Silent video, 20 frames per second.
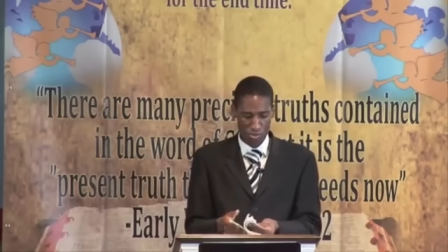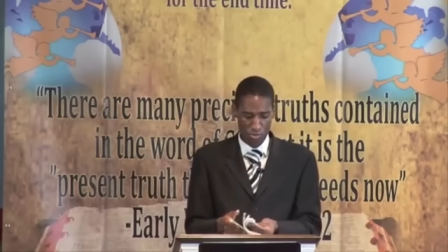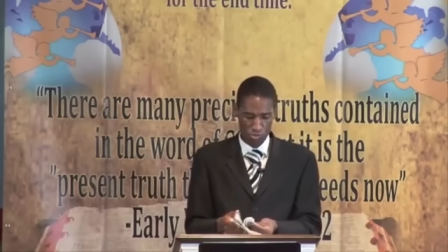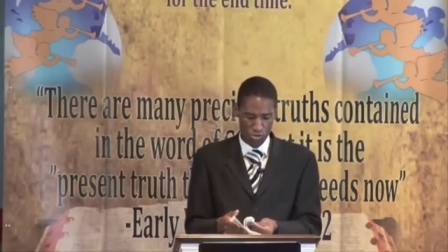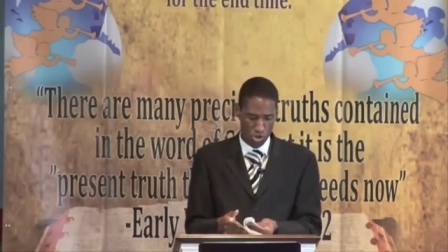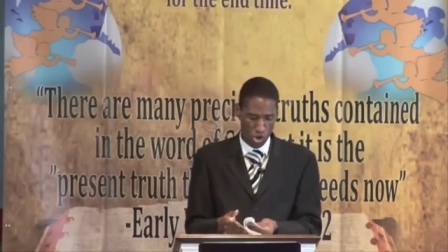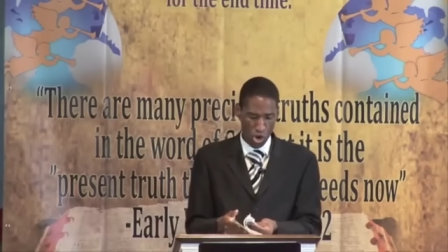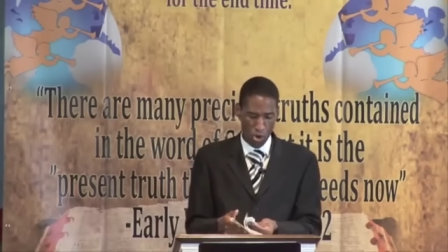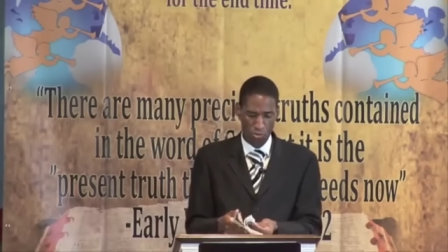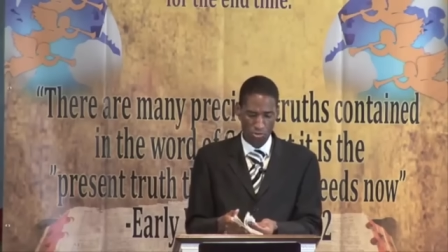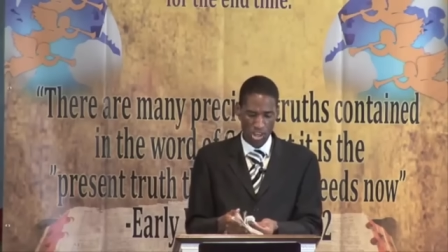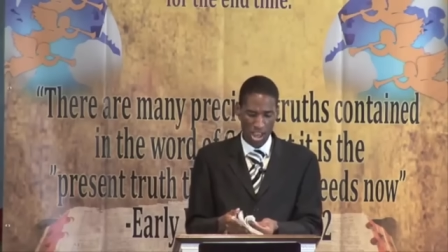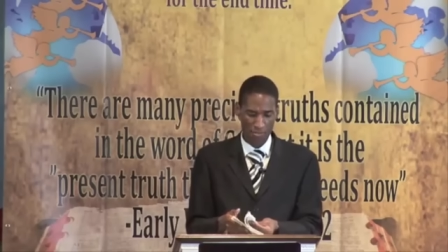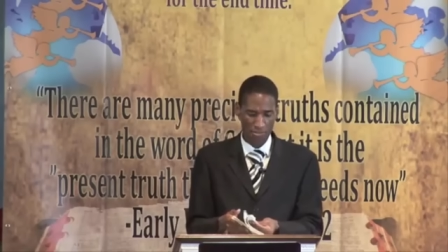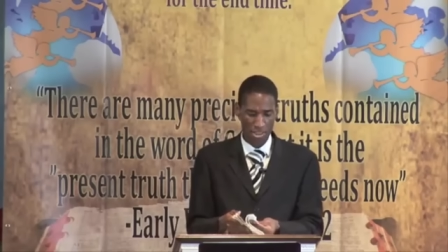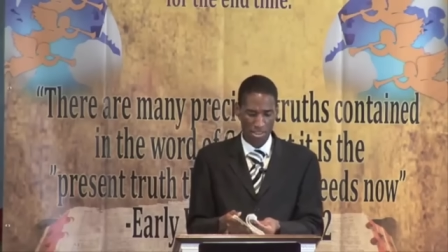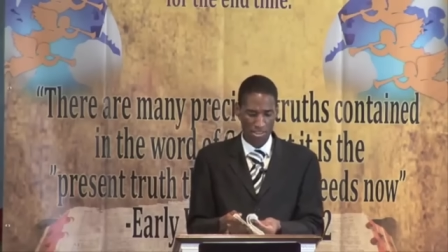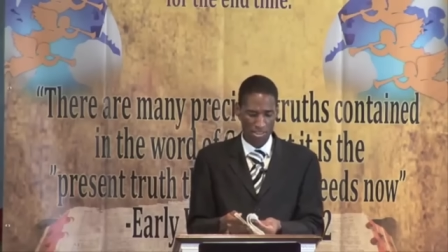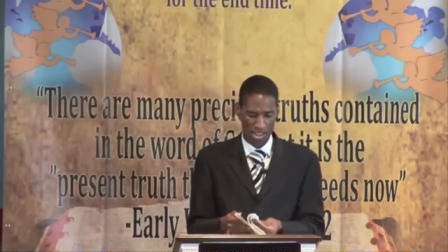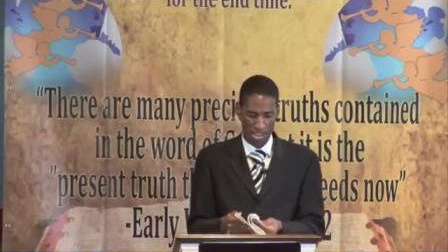Job
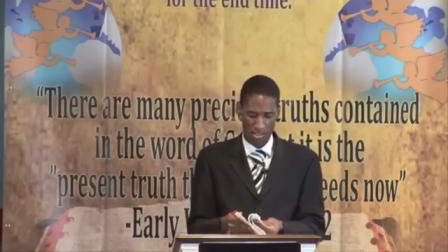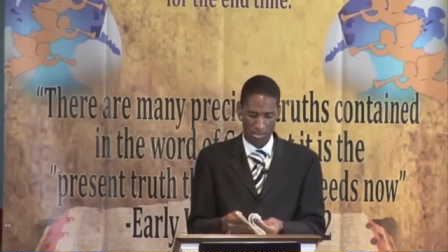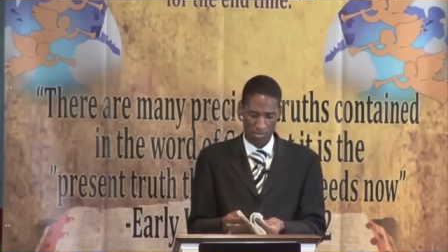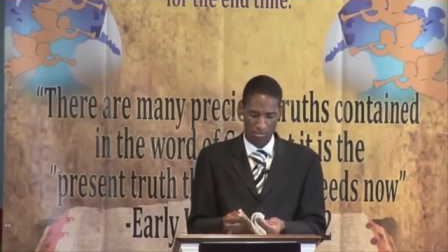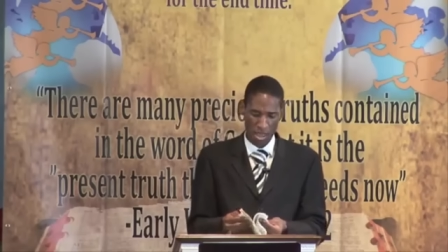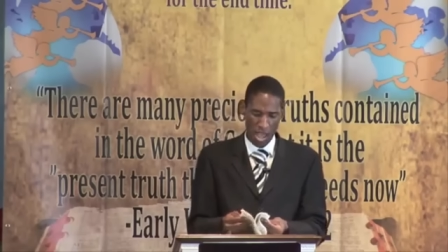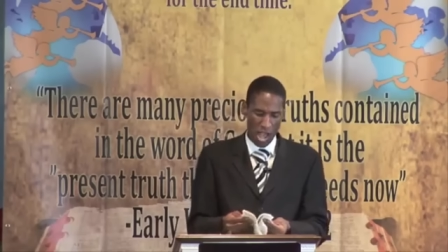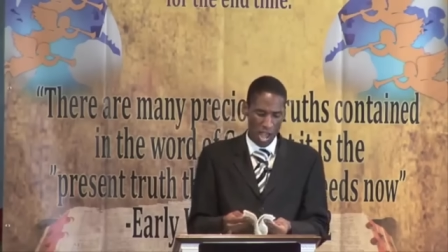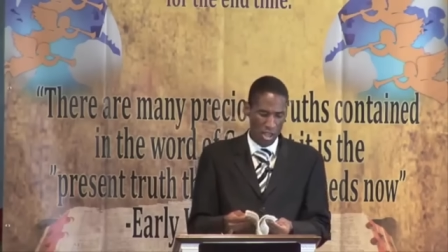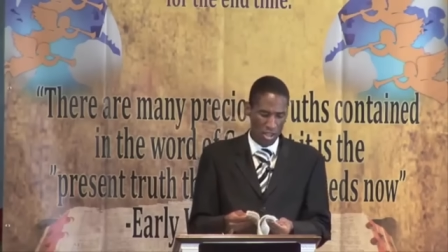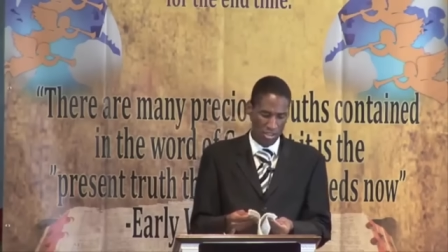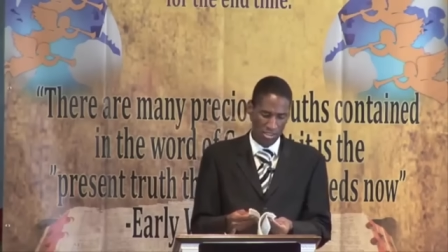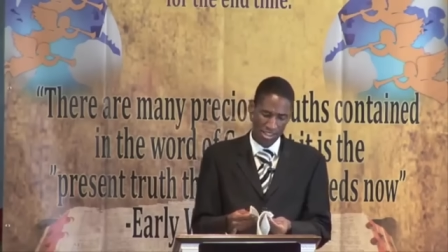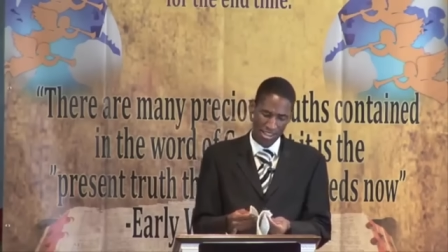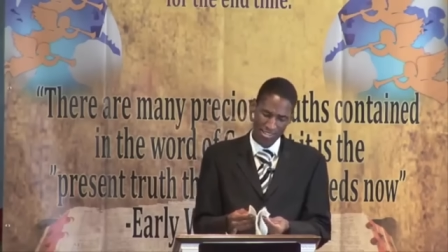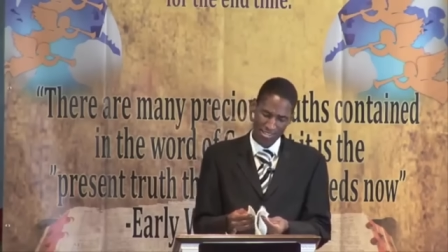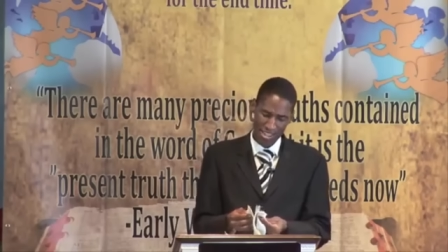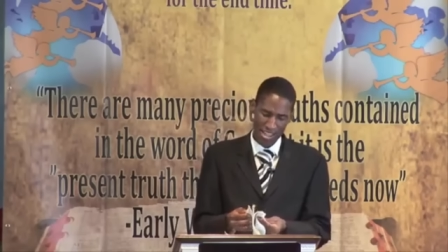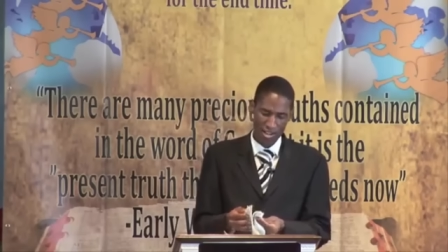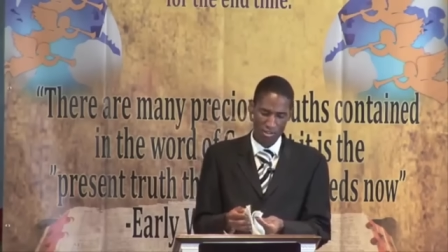chapter 6,
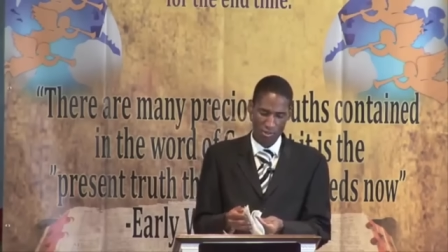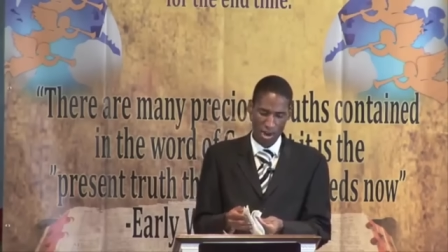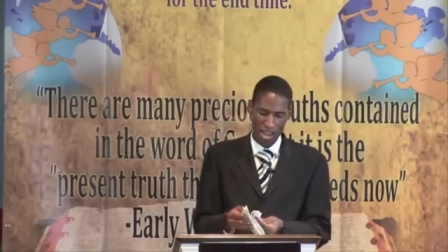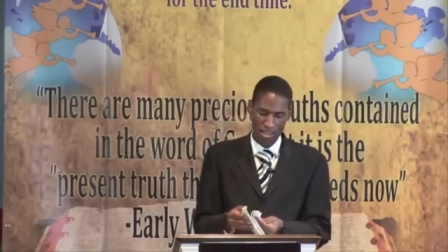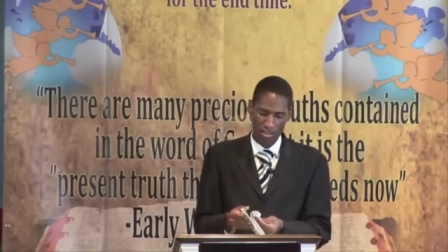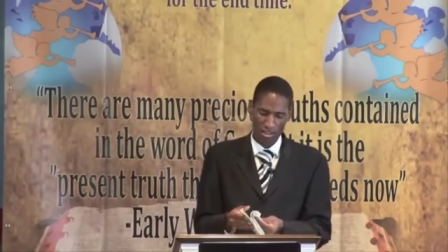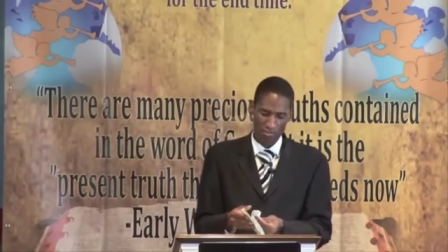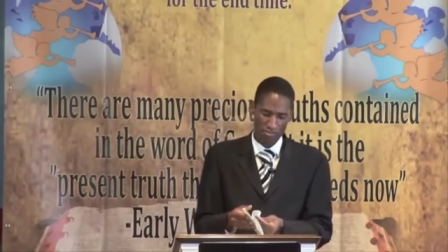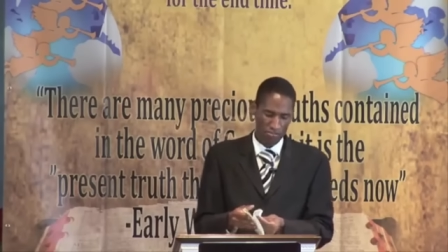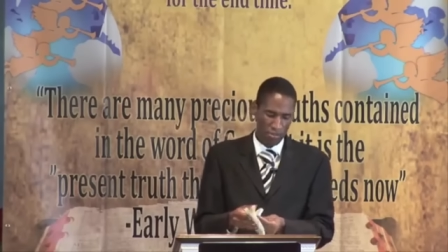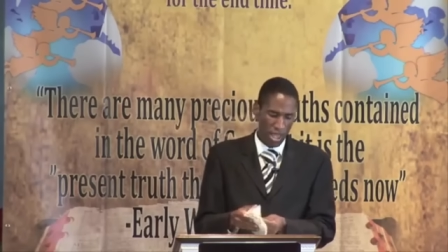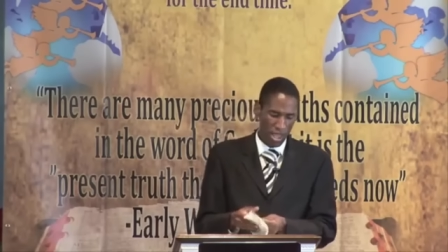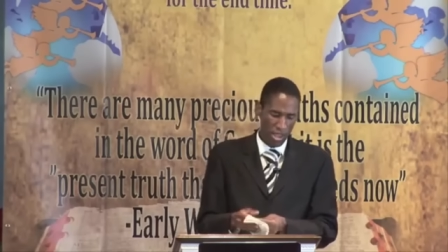16 rather.